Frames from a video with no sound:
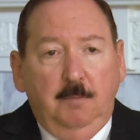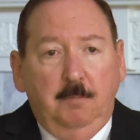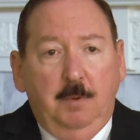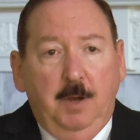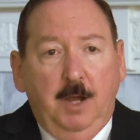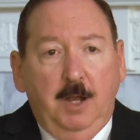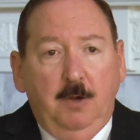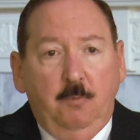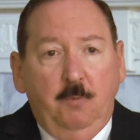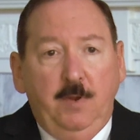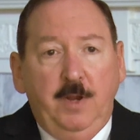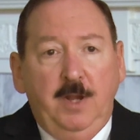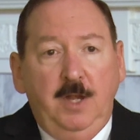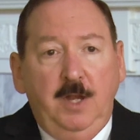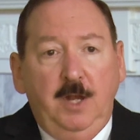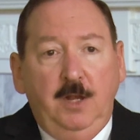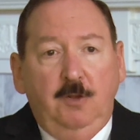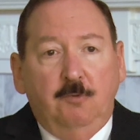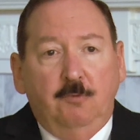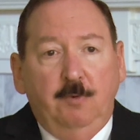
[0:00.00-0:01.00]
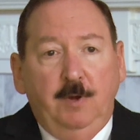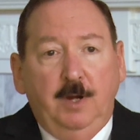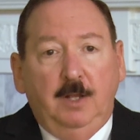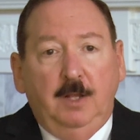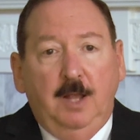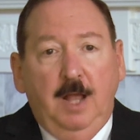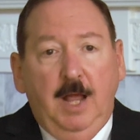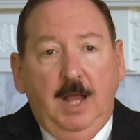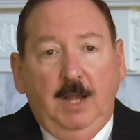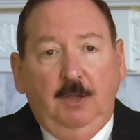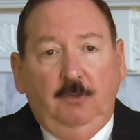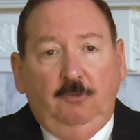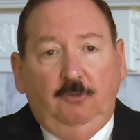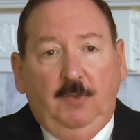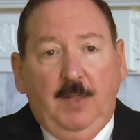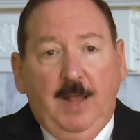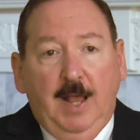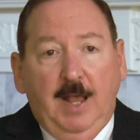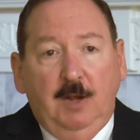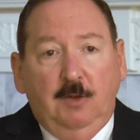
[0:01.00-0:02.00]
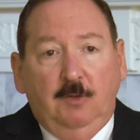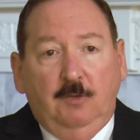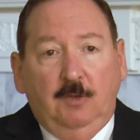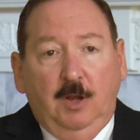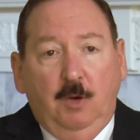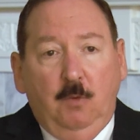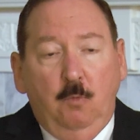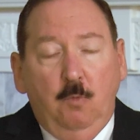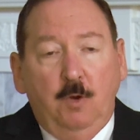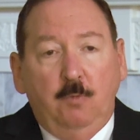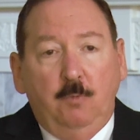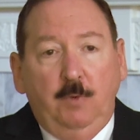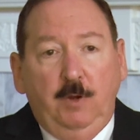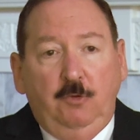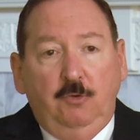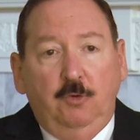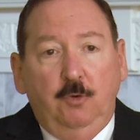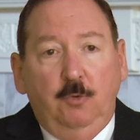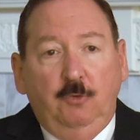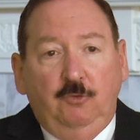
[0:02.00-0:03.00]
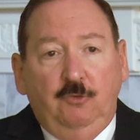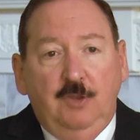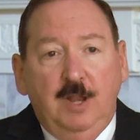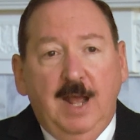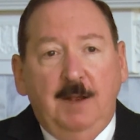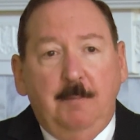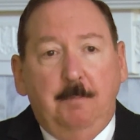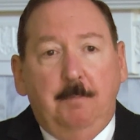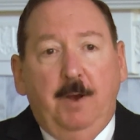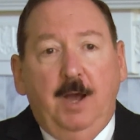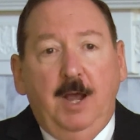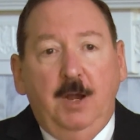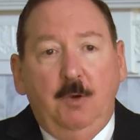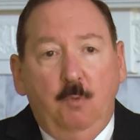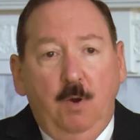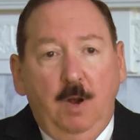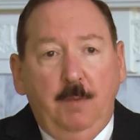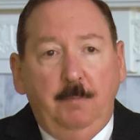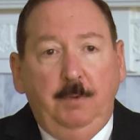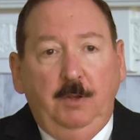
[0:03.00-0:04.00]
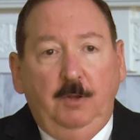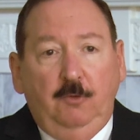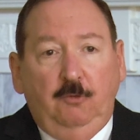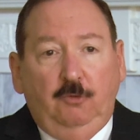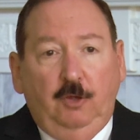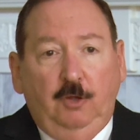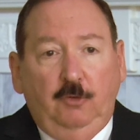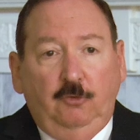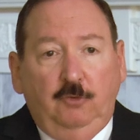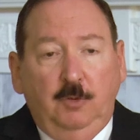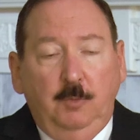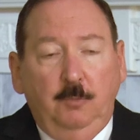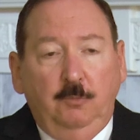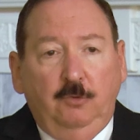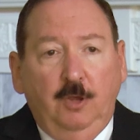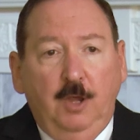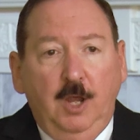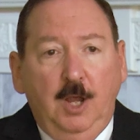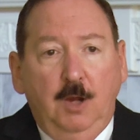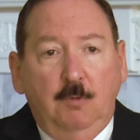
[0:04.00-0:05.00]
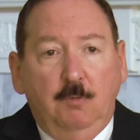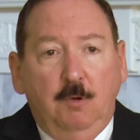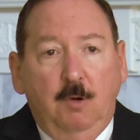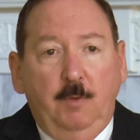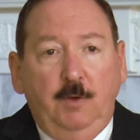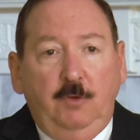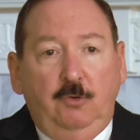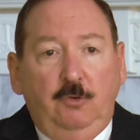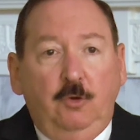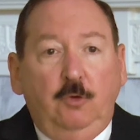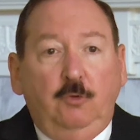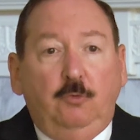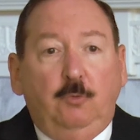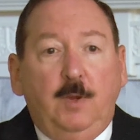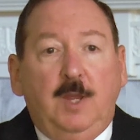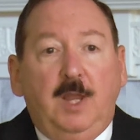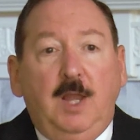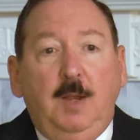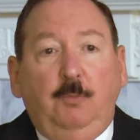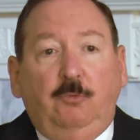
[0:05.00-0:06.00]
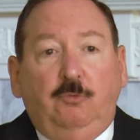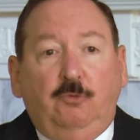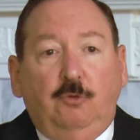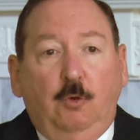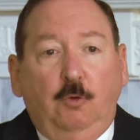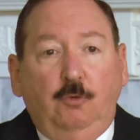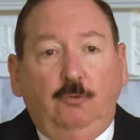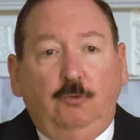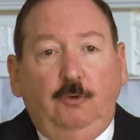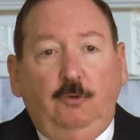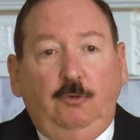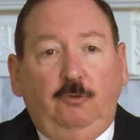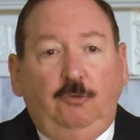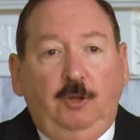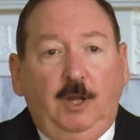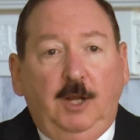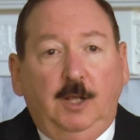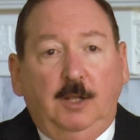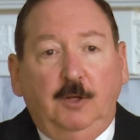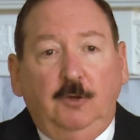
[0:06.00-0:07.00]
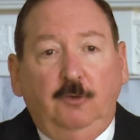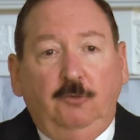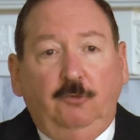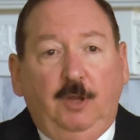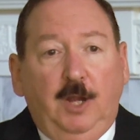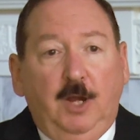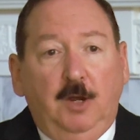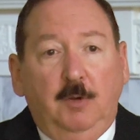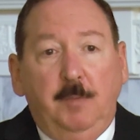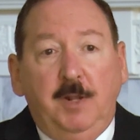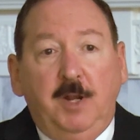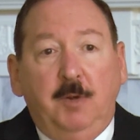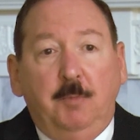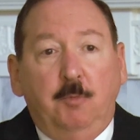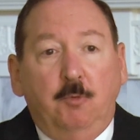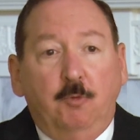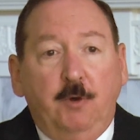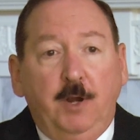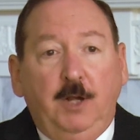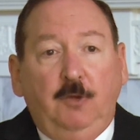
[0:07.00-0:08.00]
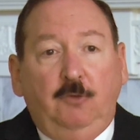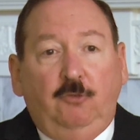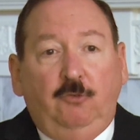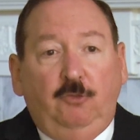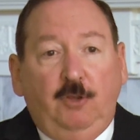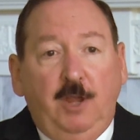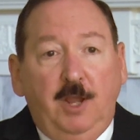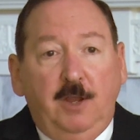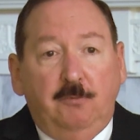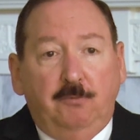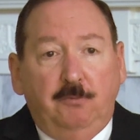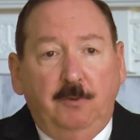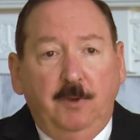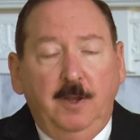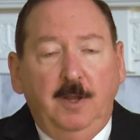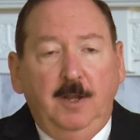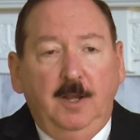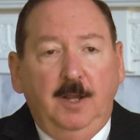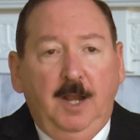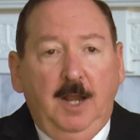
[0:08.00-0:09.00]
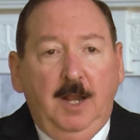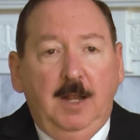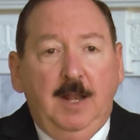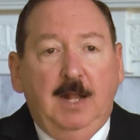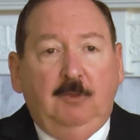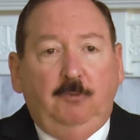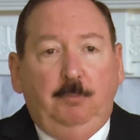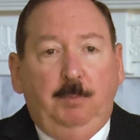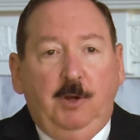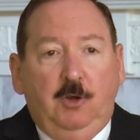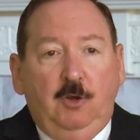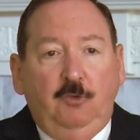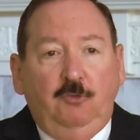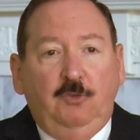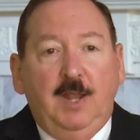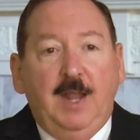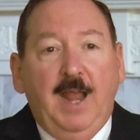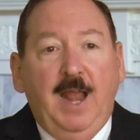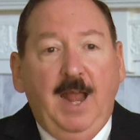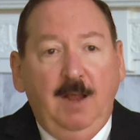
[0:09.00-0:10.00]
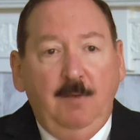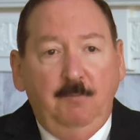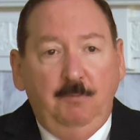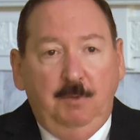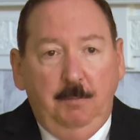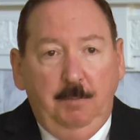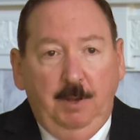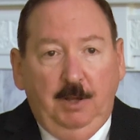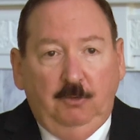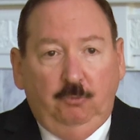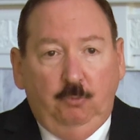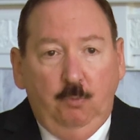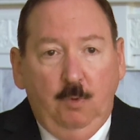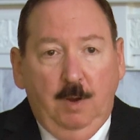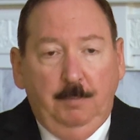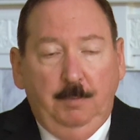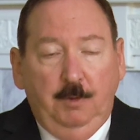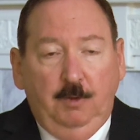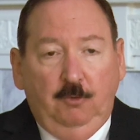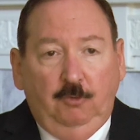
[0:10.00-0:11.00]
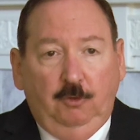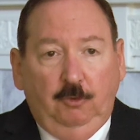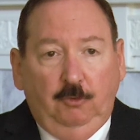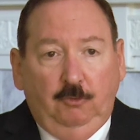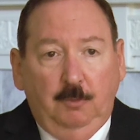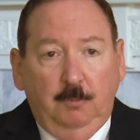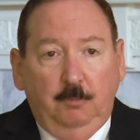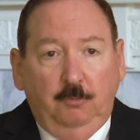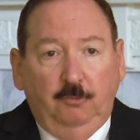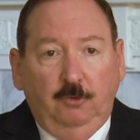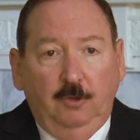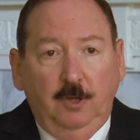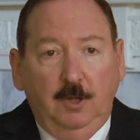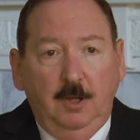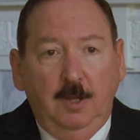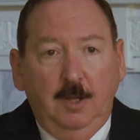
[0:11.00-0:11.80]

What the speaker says: But we need to realize that what we do is not buy weapon systems. What we do is we keep soldiers, sailors, airmen, and Marines safe. And that's because they have the best weapon systems.